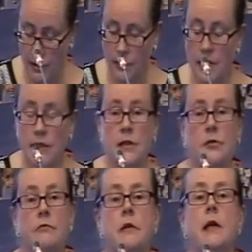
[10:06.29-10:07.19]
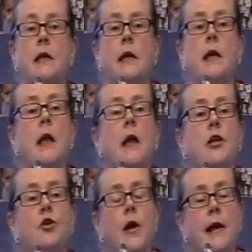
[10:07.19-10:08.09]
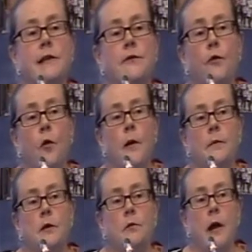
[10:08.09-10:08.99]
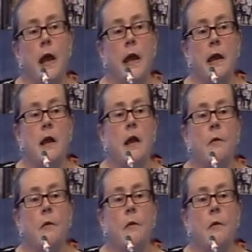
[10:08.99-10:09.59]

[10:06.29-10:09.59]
So this has really transformed the way